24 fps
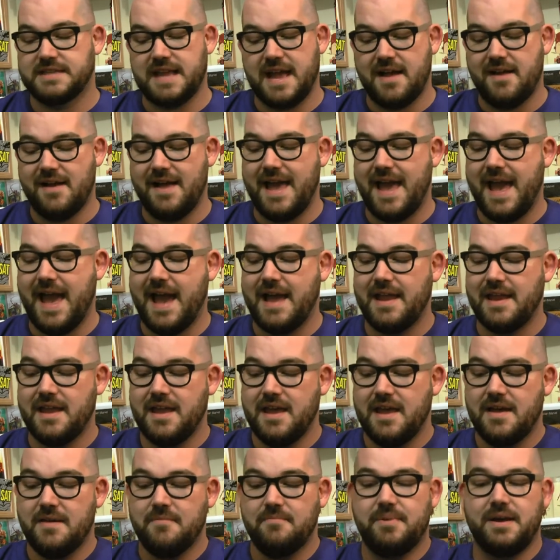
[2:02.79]
style hat,
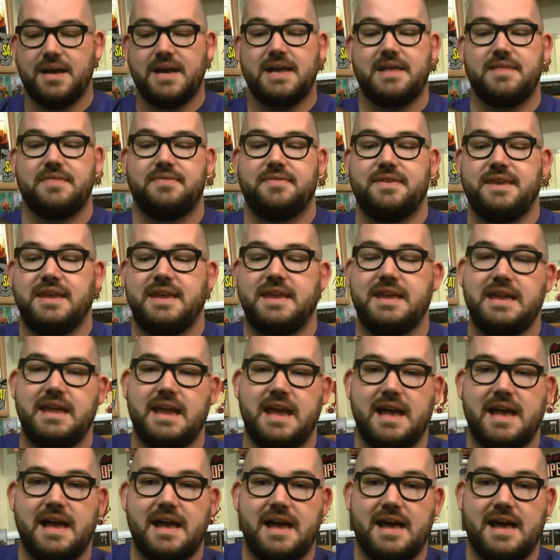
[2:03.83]
but the